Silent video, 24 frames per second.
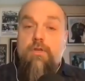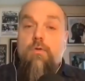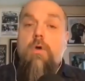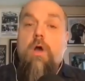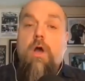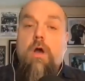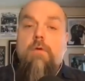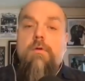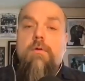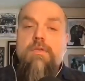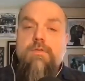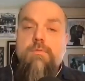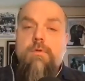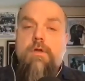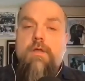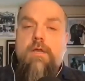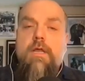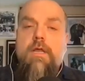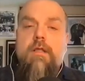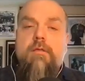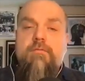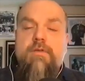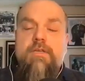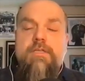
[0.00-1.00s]
You always want
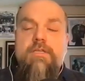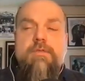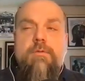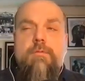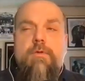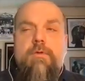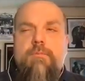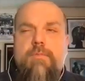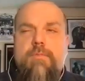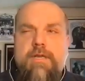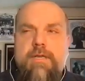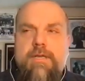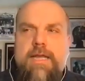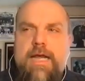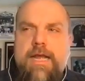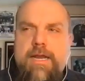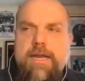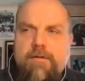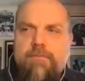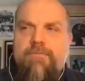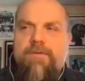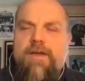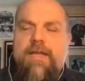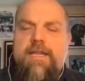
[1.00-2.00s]
to elevate someone, but I
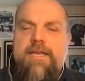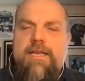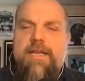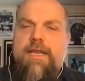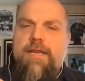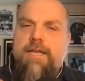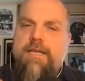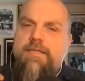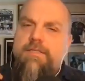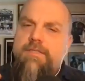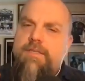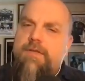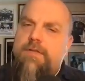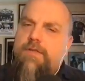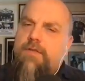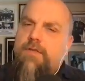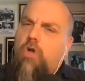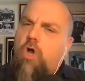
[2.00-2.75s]
don't find that as a